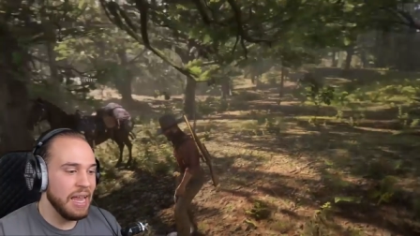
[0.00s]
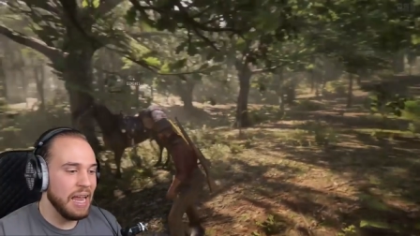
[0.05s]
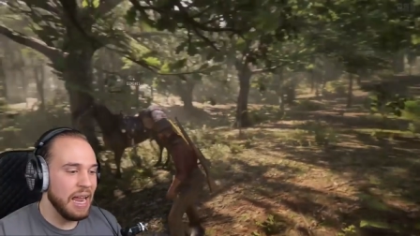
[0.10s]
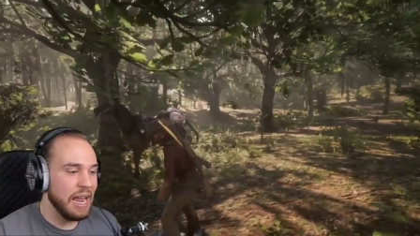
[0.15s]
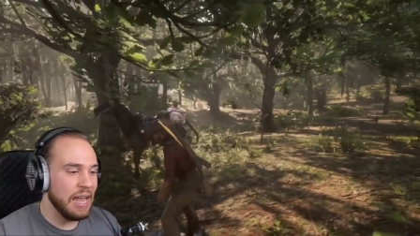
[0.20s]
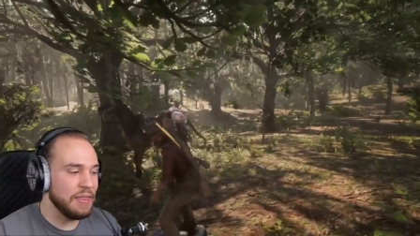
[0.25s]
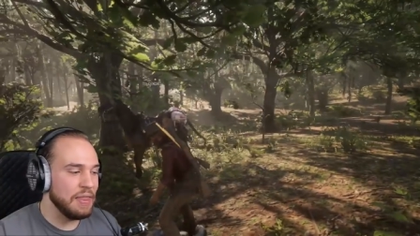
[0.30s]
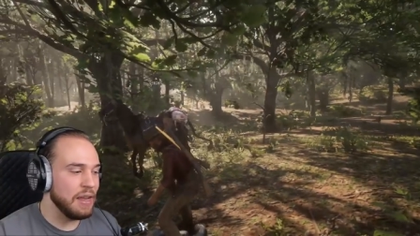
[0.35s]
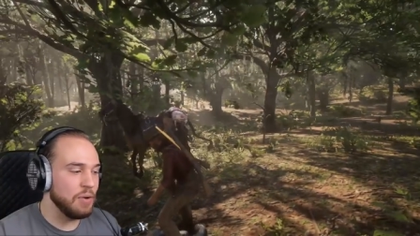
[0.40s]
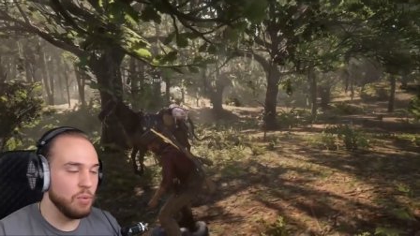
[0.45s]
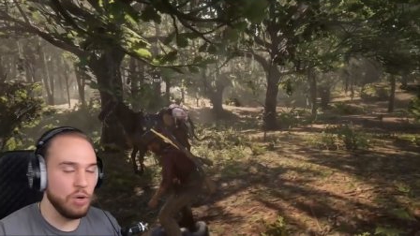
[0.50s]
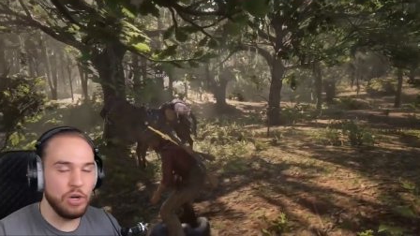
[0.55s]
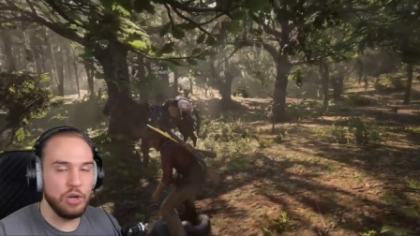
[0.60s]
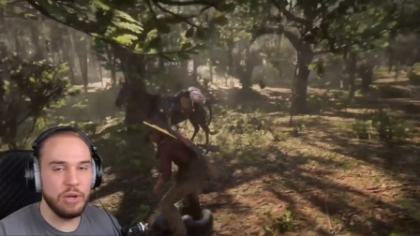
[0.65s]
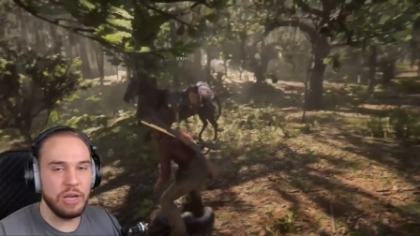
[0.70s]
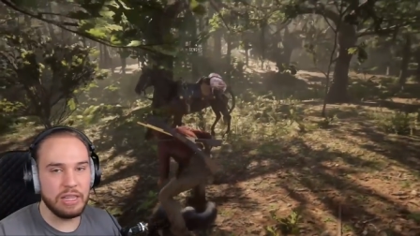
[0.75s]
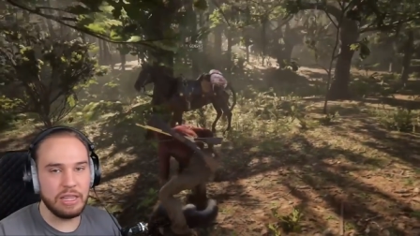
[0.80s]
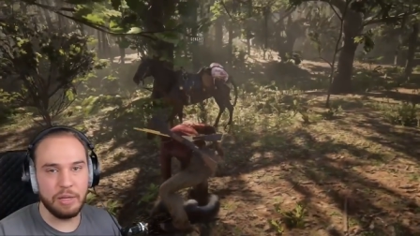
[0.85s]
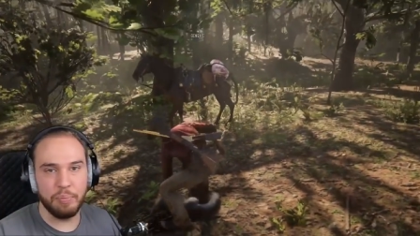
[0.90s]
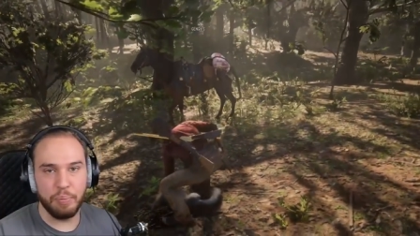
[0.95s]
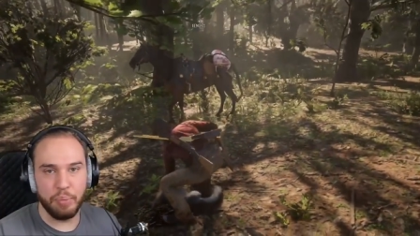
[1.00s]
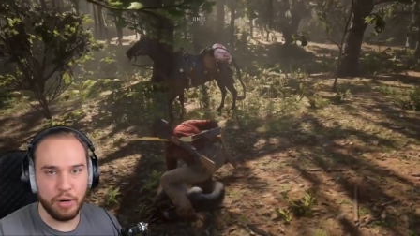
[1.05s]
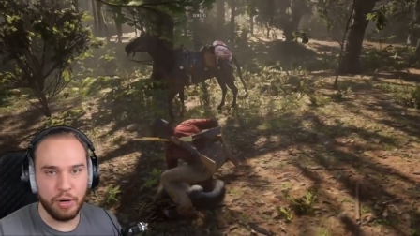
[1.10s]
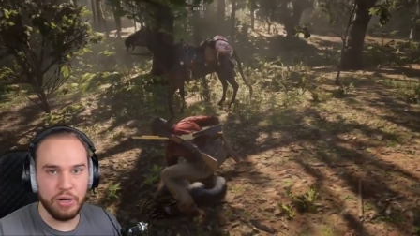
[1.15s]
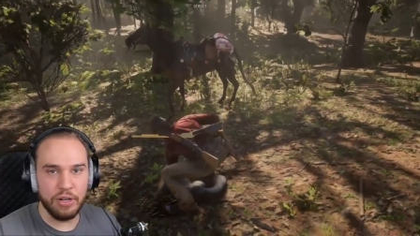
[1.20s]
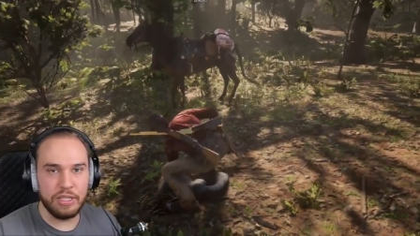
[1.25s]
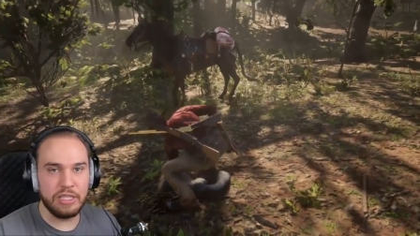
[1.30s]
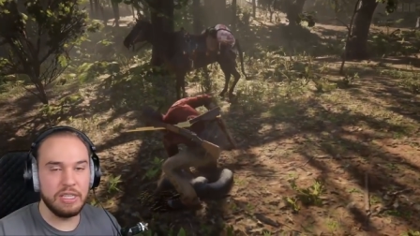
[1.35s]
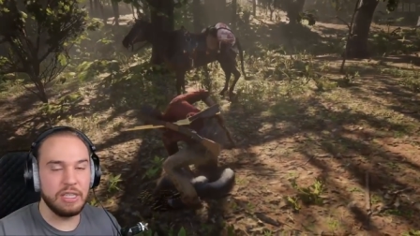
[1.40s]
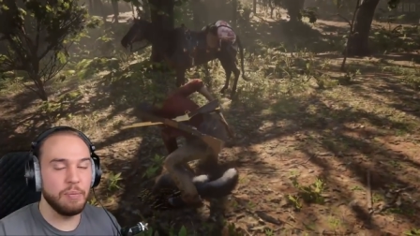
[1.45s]
And then when you get the
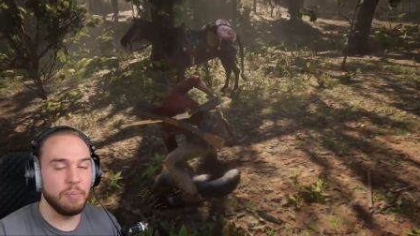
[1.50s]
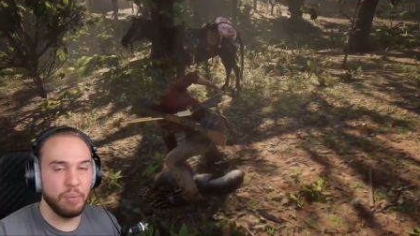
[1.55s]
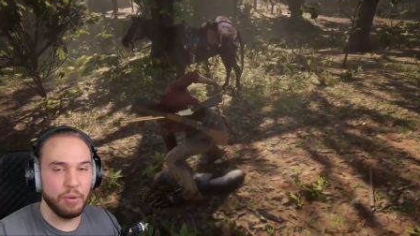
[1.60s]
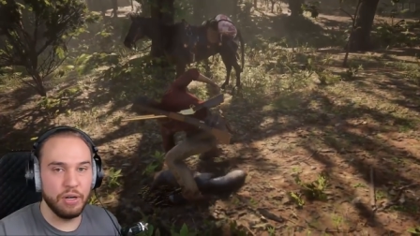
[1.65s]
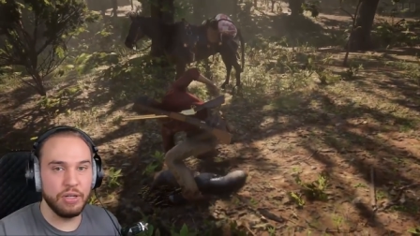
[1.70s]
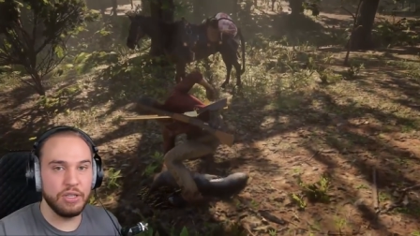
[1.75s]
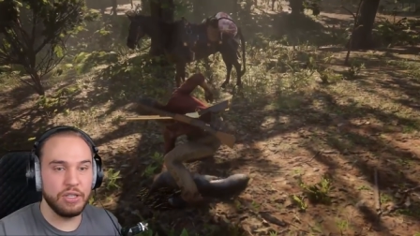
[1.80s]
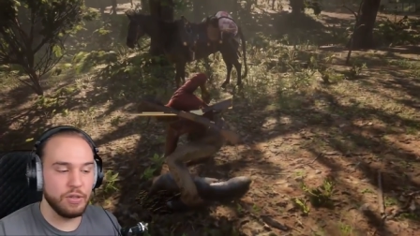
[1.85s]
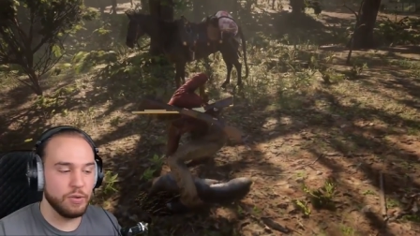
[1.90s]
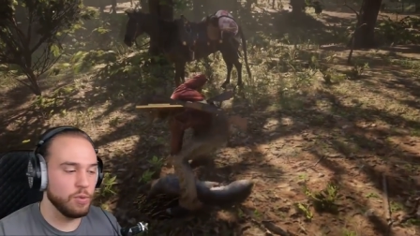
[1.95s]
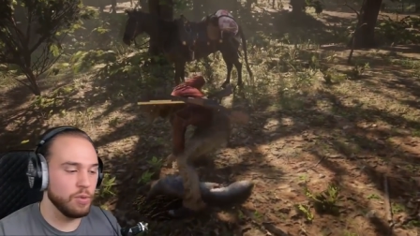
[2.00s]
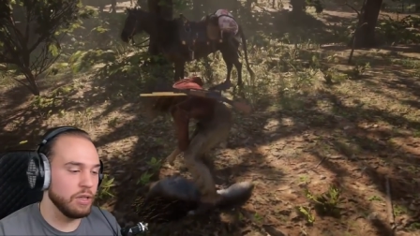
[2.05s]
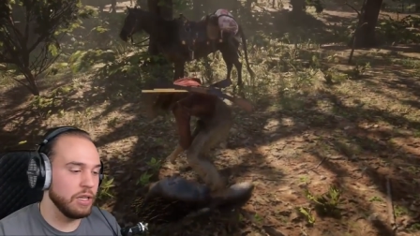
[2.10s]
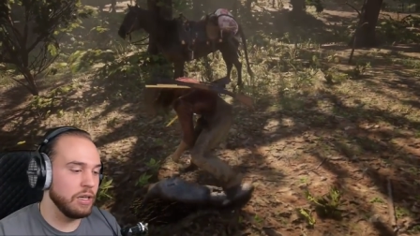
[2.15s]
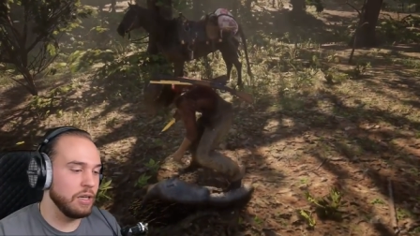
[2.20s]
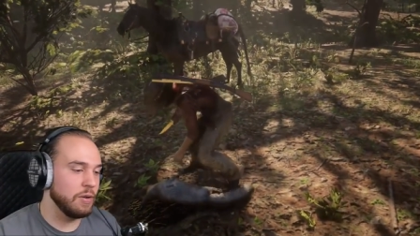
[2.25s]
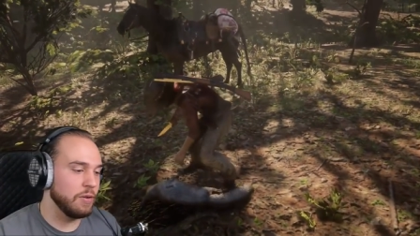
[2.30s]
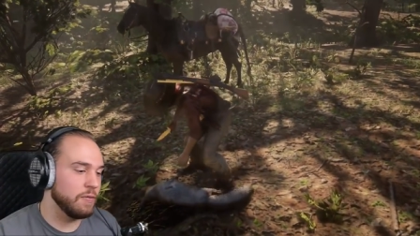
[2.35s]
birds, the birds are really